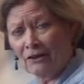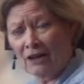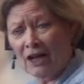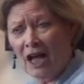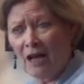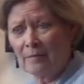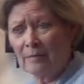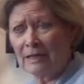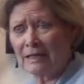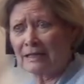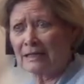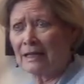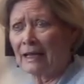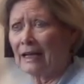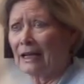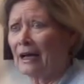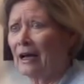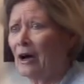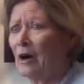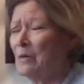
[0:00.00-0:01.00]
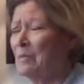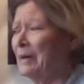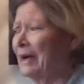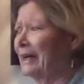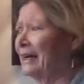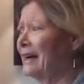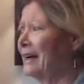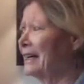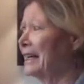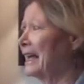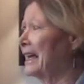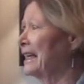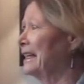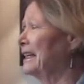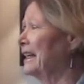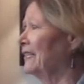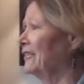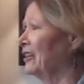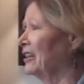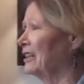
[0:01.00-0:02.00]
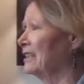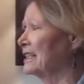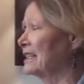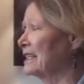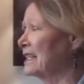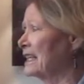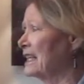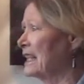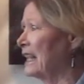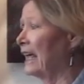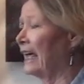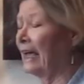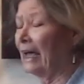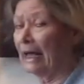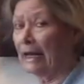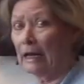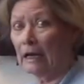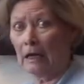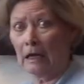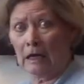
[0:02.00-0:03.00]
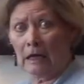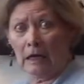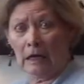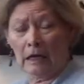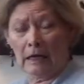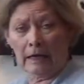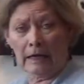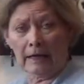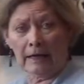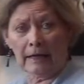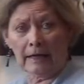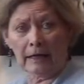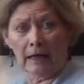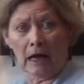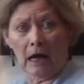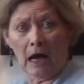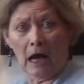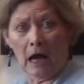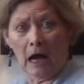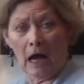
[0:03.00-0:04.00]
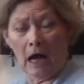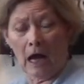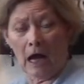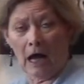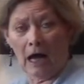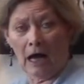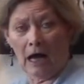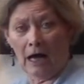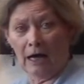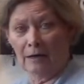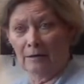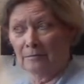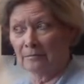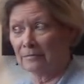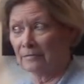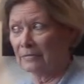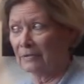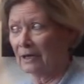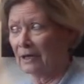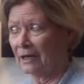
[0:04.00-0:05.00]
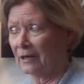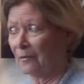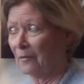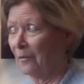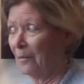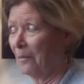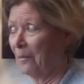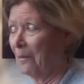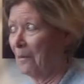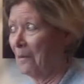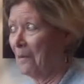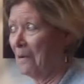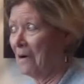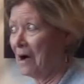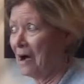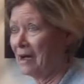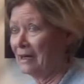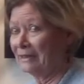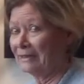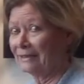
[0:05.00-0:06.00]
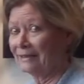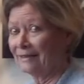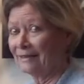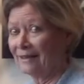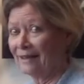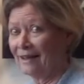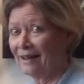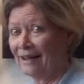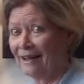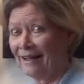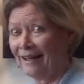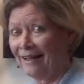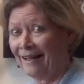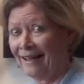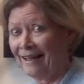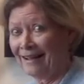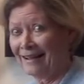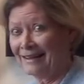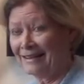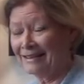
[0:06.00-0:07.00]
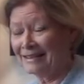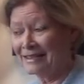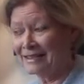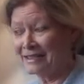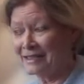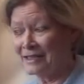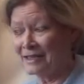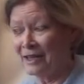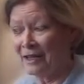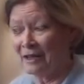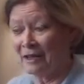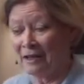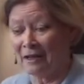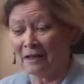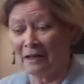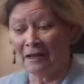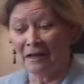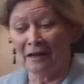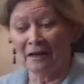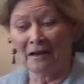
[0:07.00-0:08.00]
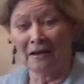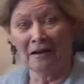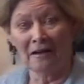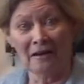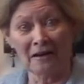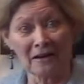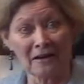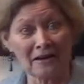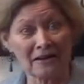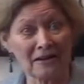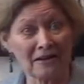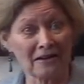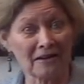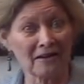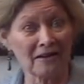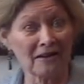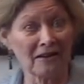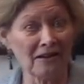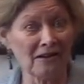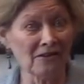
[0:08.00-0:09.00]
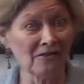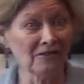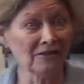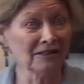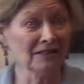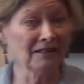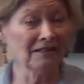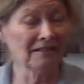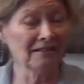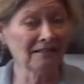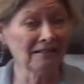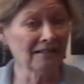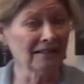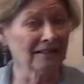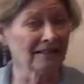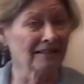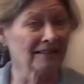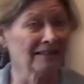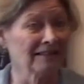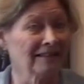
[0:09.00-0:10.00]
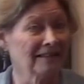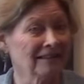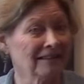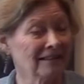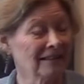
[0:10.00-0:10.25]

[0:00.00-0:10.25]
comments like, "Oh my God, I can never unsee that." And I'm like, what the heck is going on?